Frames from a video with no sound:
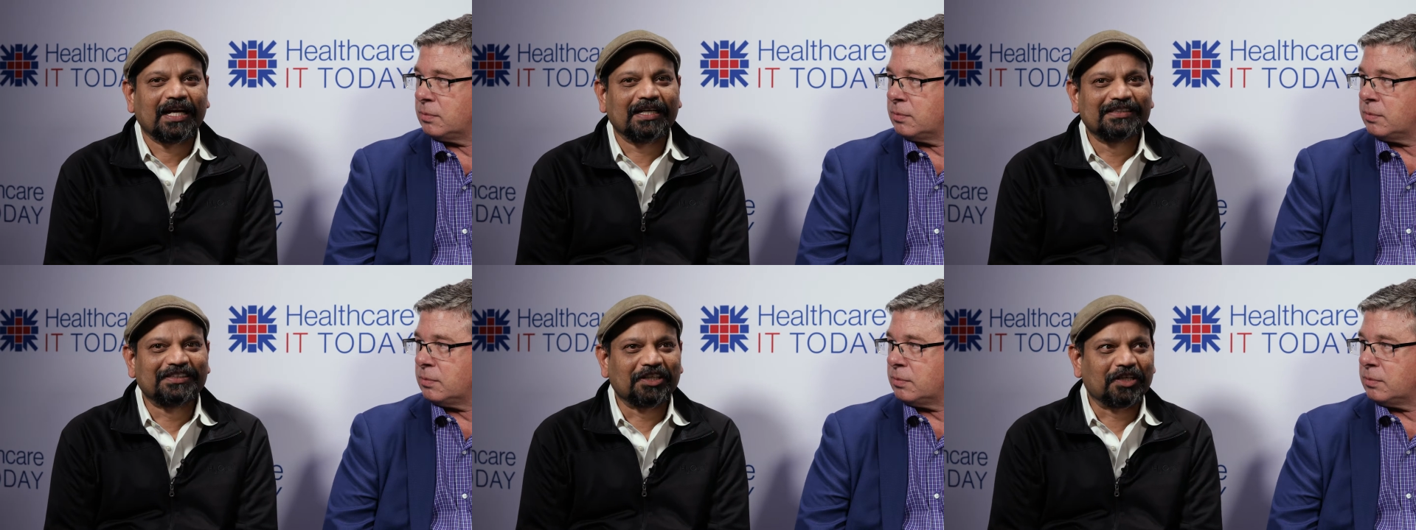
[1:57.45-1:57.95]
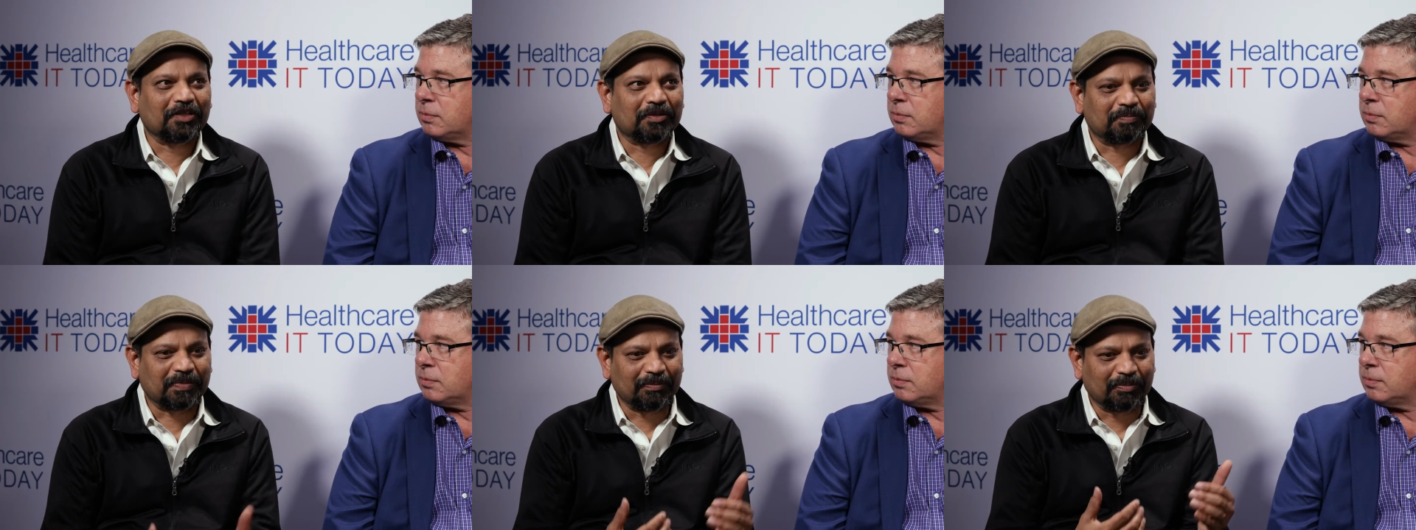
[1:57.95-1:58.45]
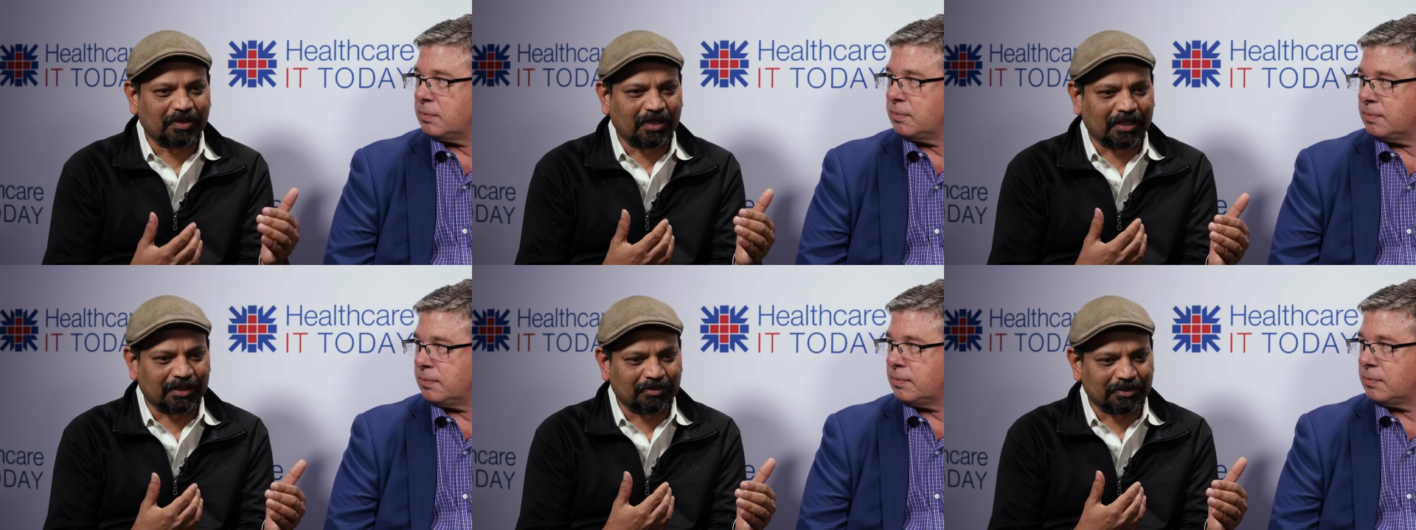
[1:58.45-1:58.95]
Speaker 1: And so people
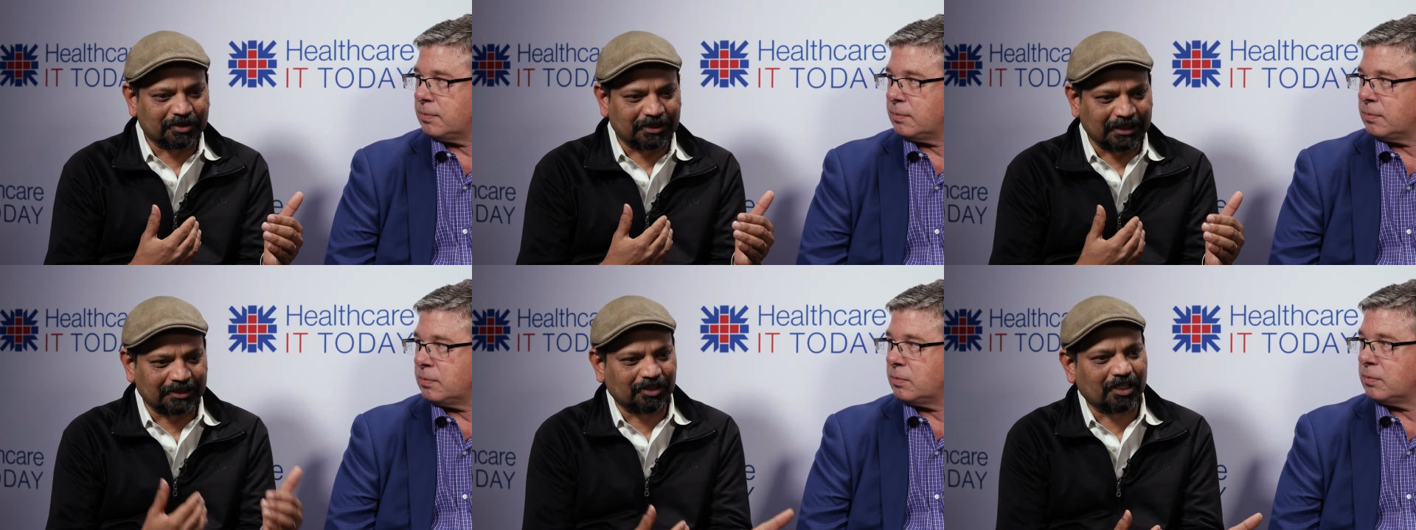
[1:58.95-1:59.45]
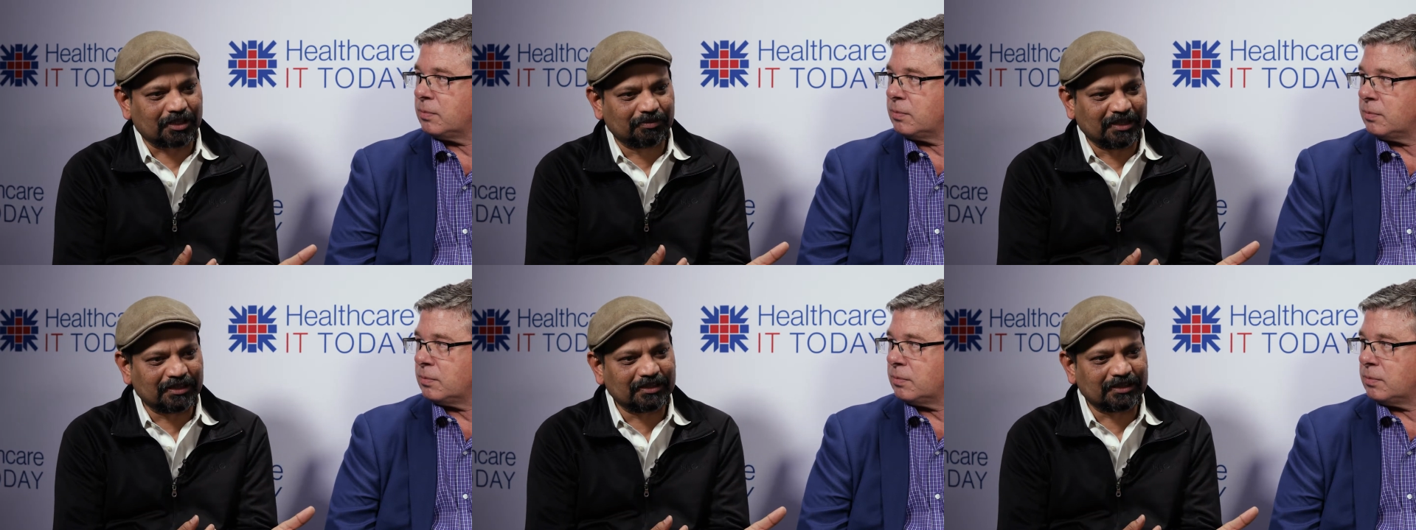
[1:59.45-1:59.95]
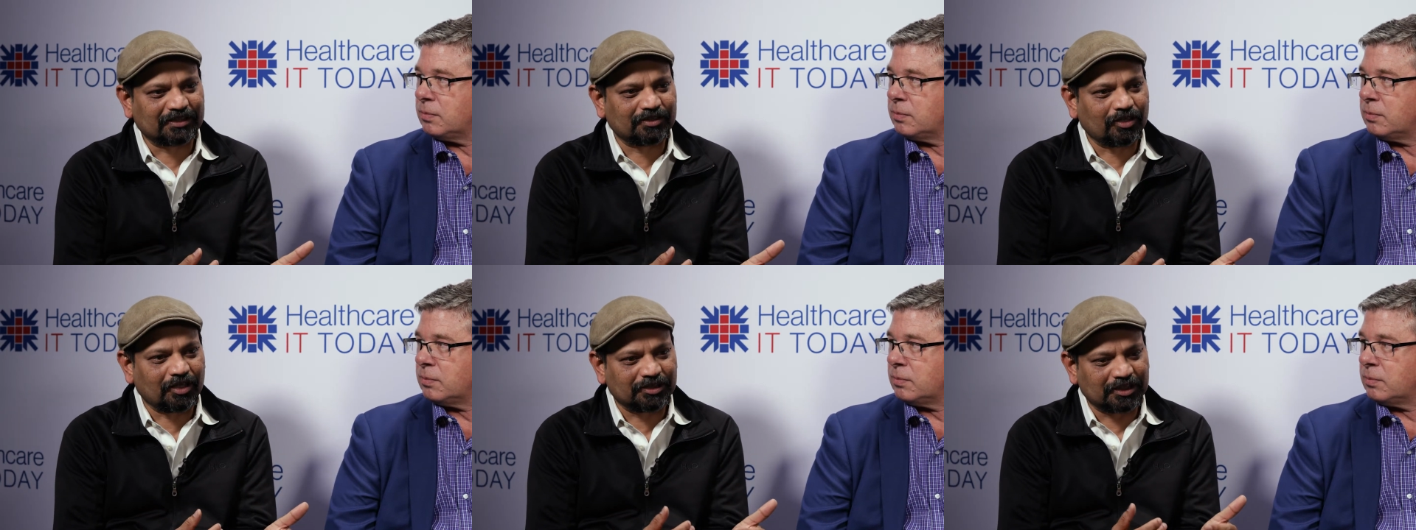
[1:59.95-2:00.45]
are able to take documents,
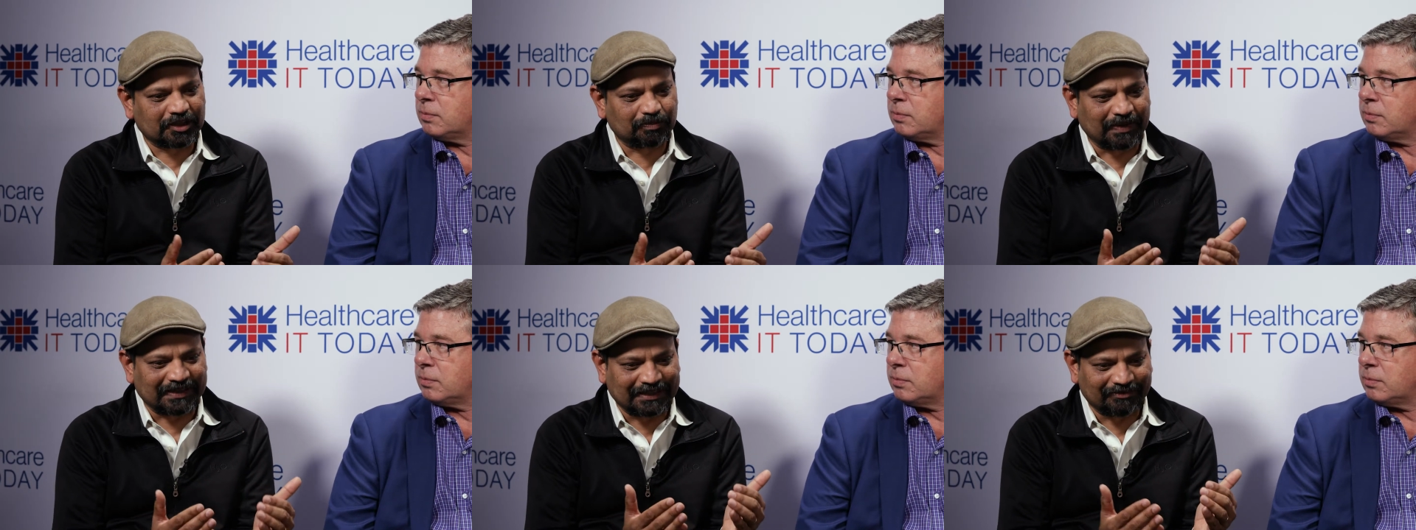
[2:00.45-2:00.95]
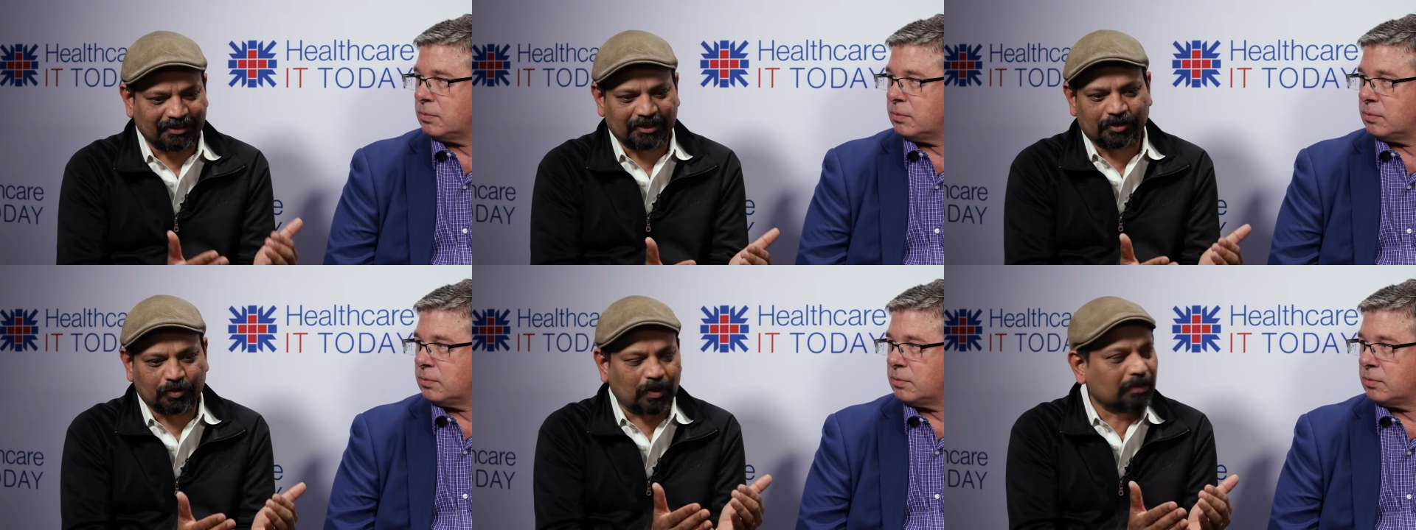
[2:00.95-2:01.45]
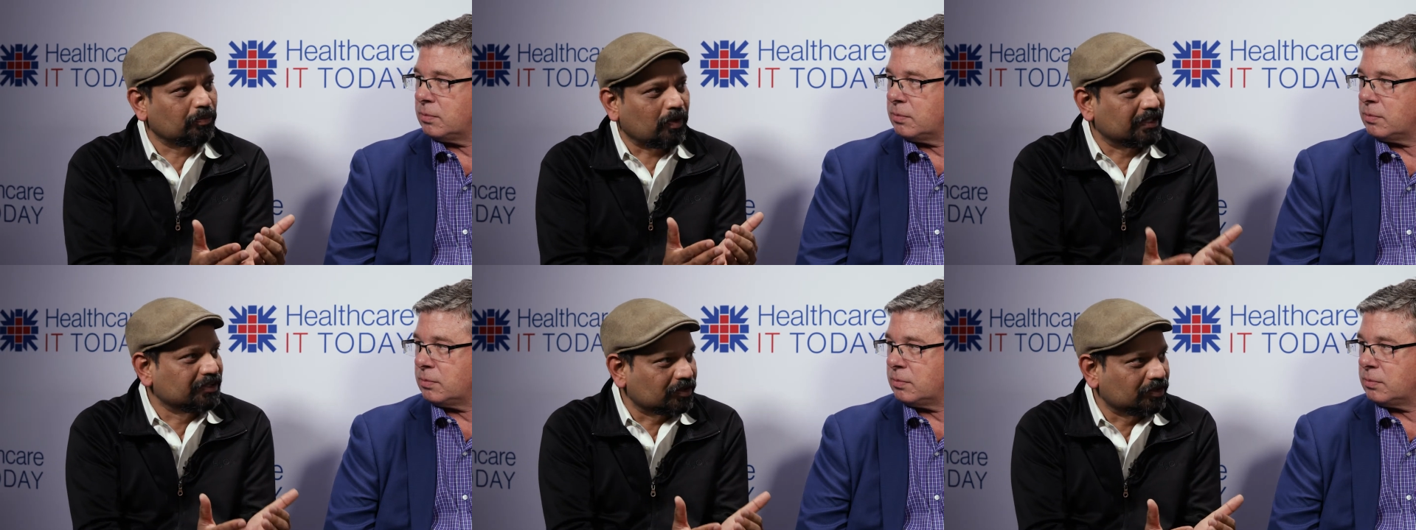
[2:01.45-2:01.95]
not just specific to one
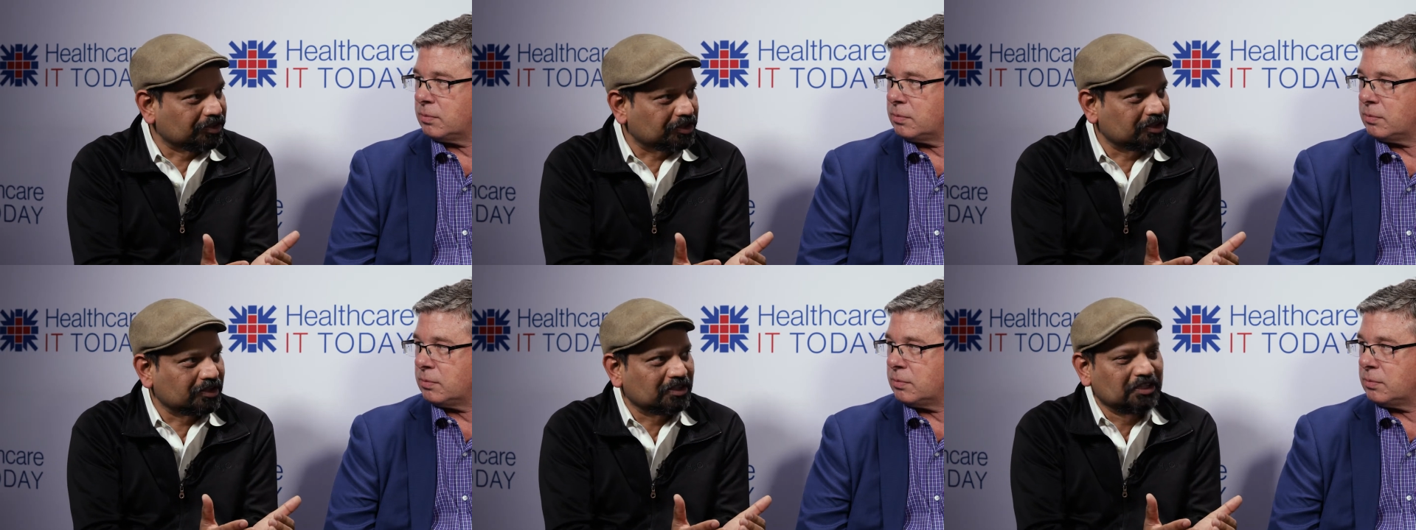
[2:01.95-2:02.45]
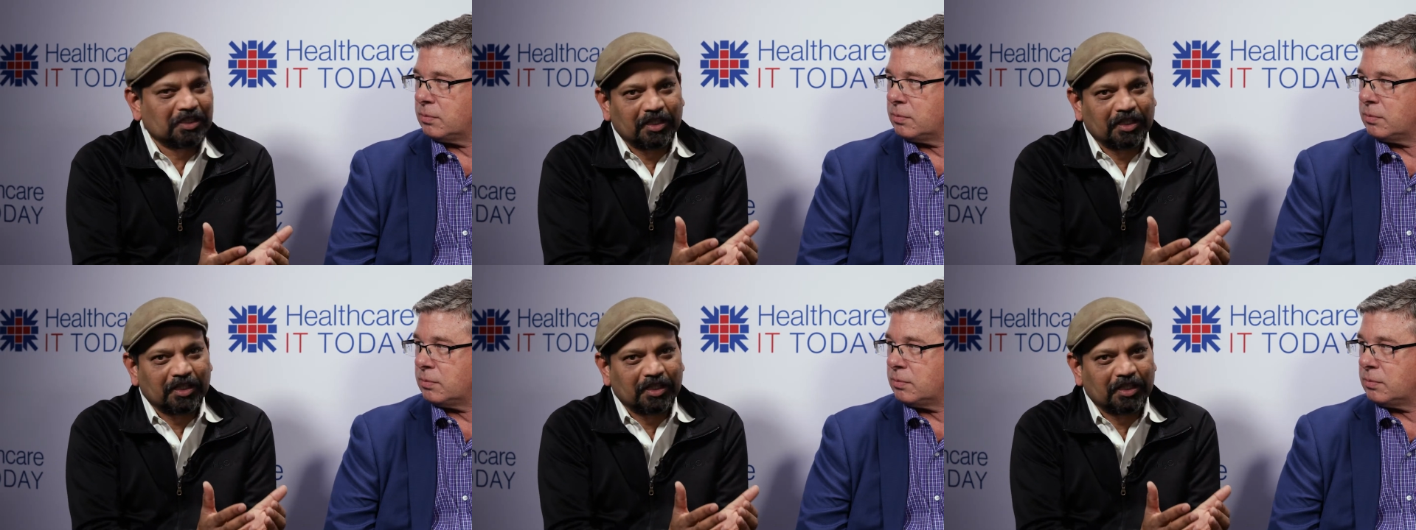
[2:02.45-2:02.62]
point solution,